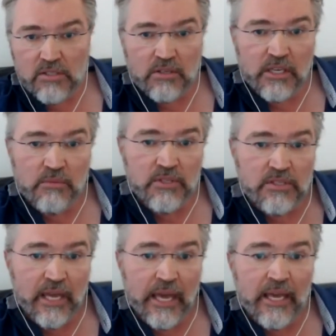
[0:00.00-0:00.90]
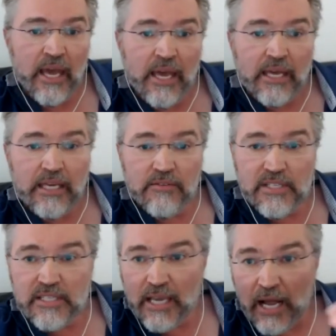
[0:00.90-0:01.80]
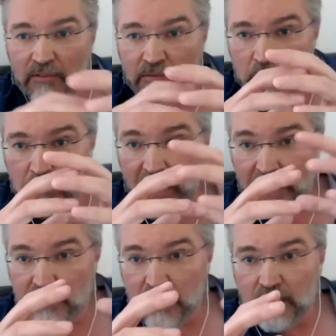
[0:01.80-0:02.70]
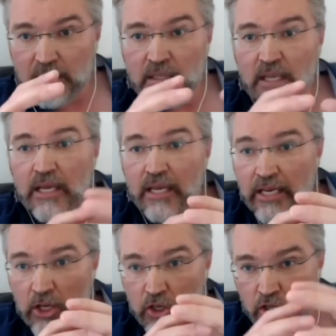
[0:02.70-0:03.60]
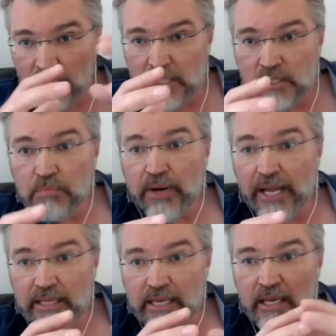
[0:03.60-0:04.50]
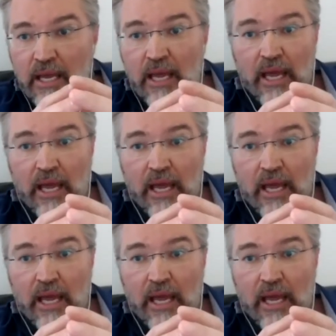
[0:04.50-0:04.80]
So he would say, here is the alpha particle initially spreading